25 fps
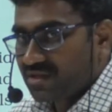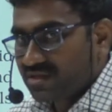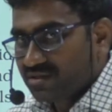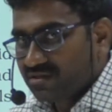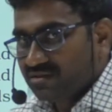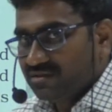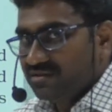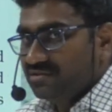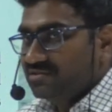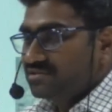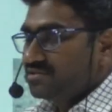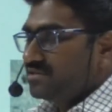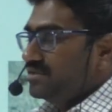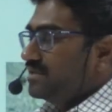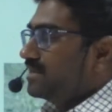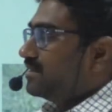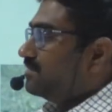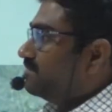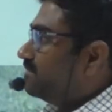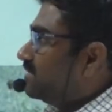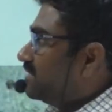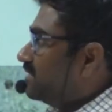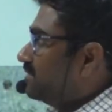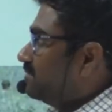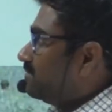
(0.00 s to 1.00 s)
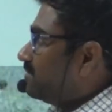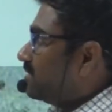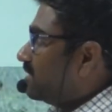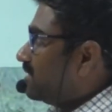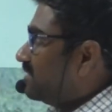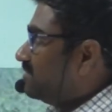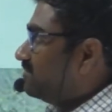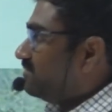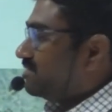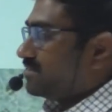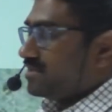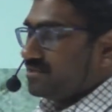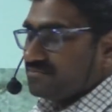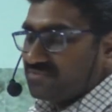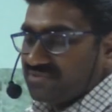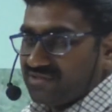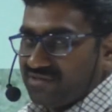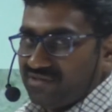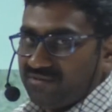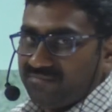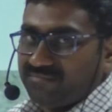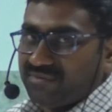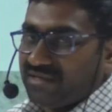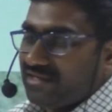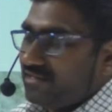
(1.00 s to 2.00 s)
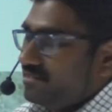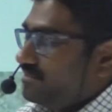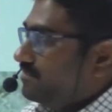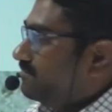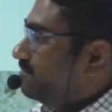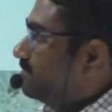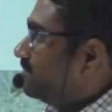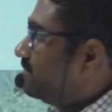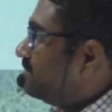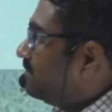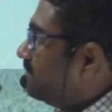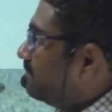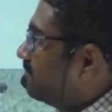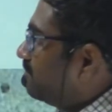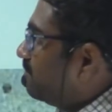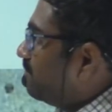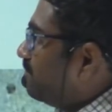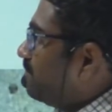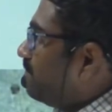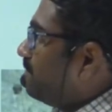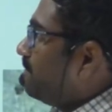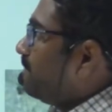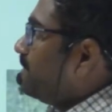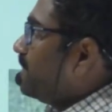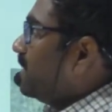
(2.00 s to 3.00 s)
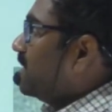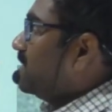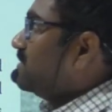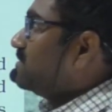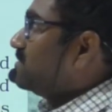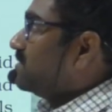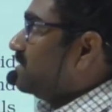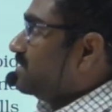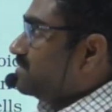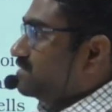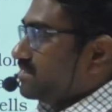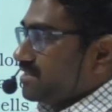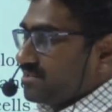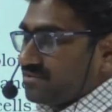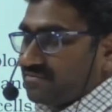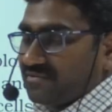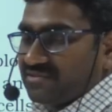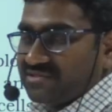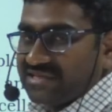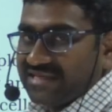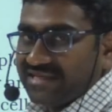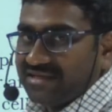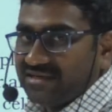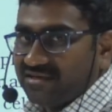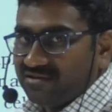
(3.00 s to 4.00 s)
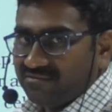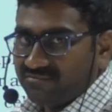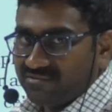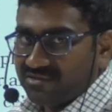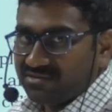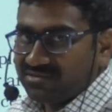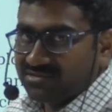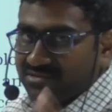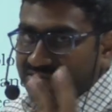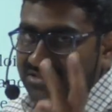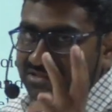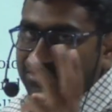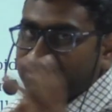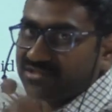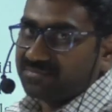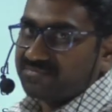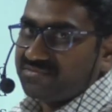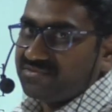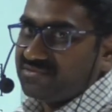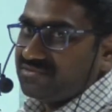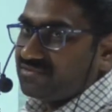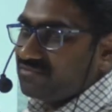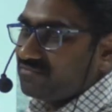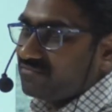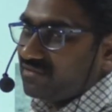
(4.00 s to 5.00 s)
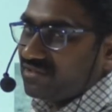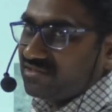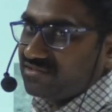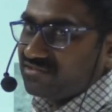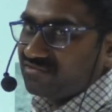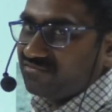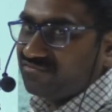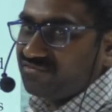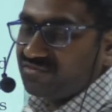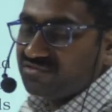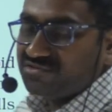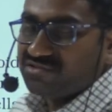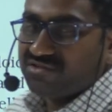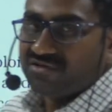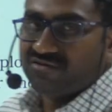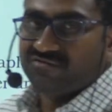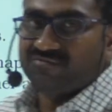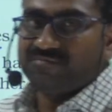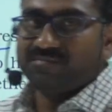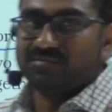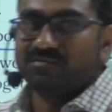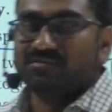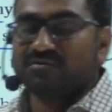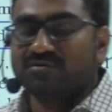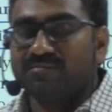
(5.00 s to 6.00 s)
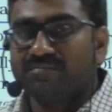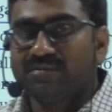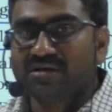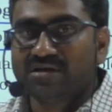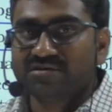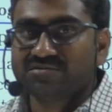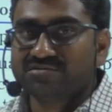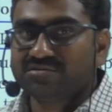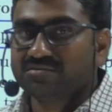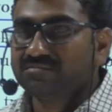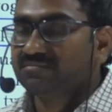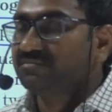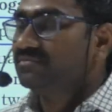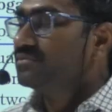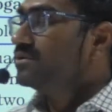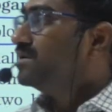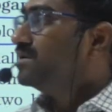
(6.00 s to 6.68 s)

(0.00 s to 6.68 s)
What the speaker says: These three are very important for objective point of view. So the sexual cycle involves three steps. One is the fusion of protoplasm,